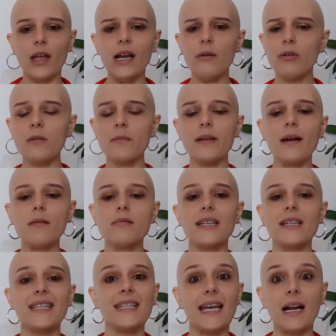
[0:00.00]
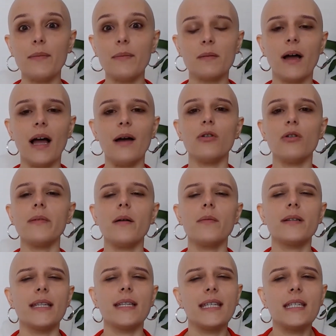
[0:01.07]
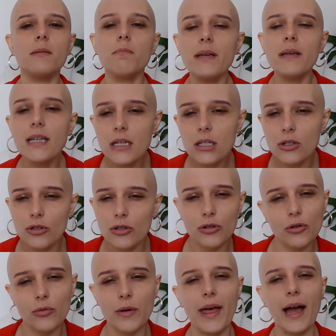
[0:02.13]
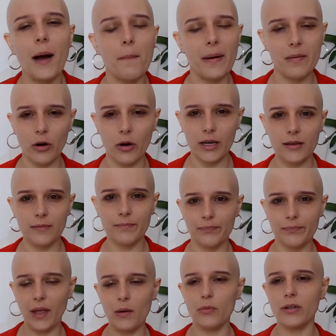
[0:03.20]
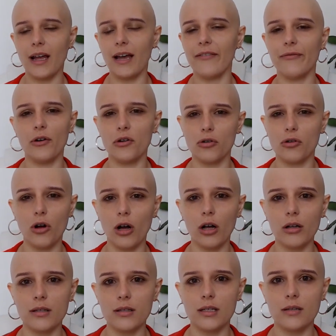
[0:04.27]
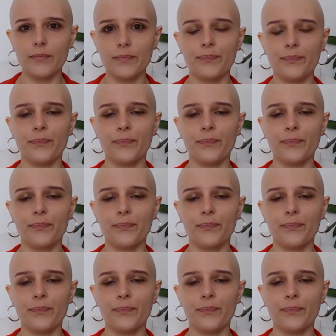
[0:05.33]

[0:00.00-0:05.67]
I wouldn't be able to set up this. I wouldn't be able to speak to you without my body. I wouldn't have vocal cords.